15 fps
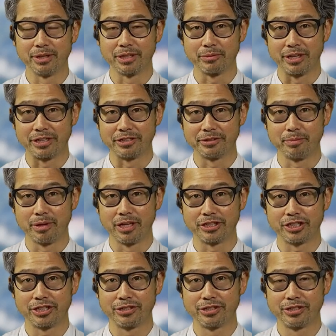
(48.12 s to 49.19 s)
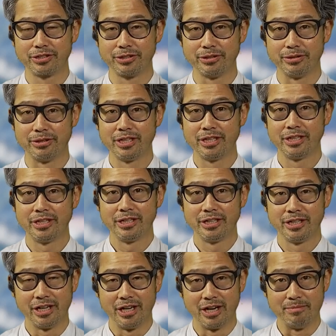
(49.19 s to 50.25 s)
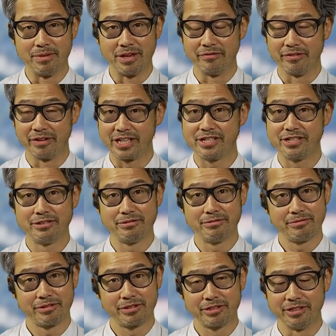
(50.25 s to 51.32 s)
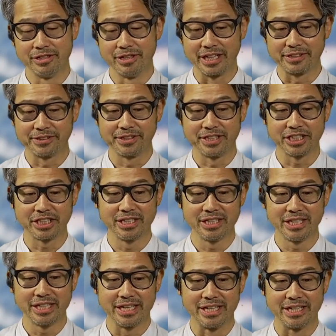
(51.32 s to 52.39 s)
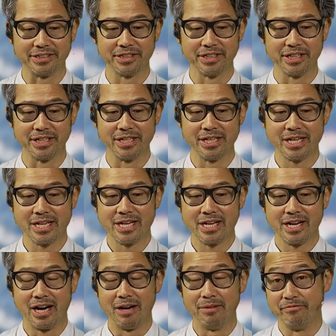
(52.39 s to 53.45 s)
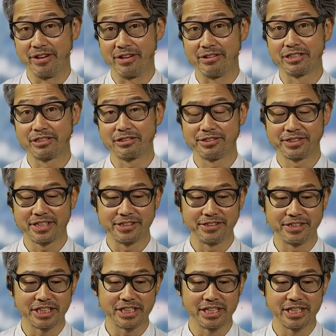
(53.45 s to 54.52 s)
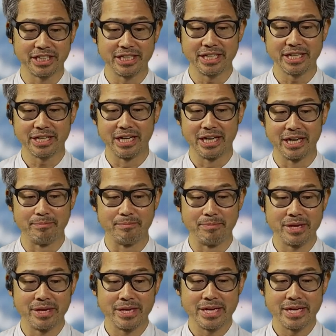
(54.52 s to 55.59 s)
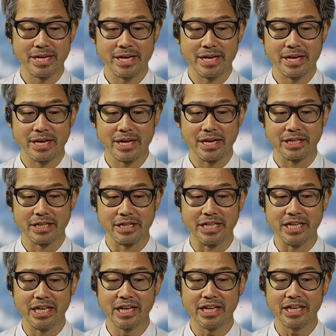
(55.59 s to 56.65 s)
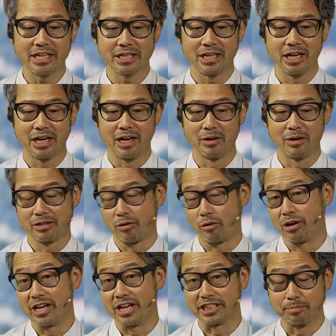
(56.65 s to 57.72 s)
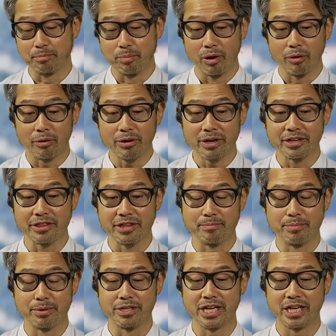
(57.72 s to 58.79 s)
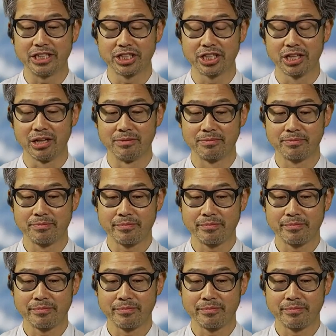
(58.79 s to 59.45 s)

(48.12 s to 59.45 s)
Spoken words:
my greatest pleasure to invite you to the next session. And it's a very interesting session dealing or exploring the potential